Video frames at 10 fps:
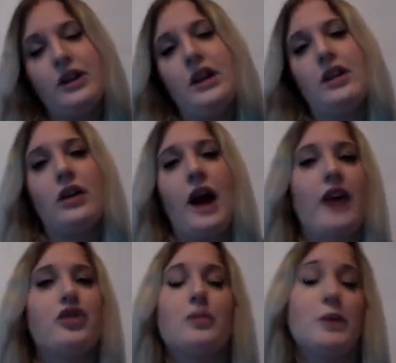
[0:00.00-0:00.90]
either
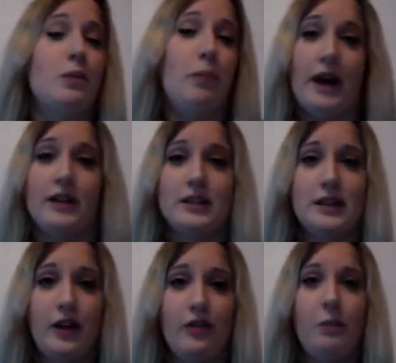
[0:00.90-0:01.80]
attribute by
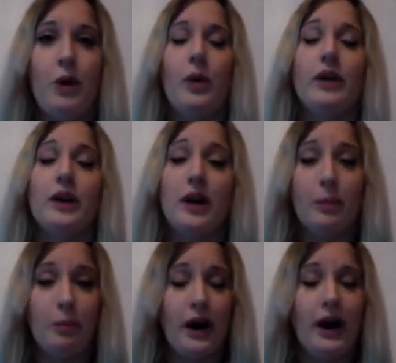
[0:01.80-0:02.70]
itself, but when
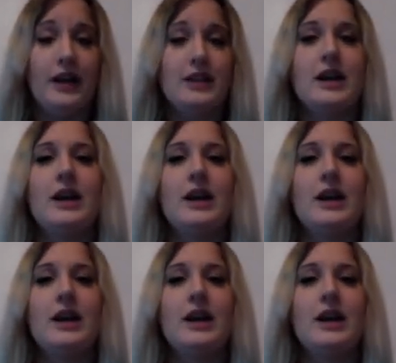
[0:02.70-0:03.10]
combined,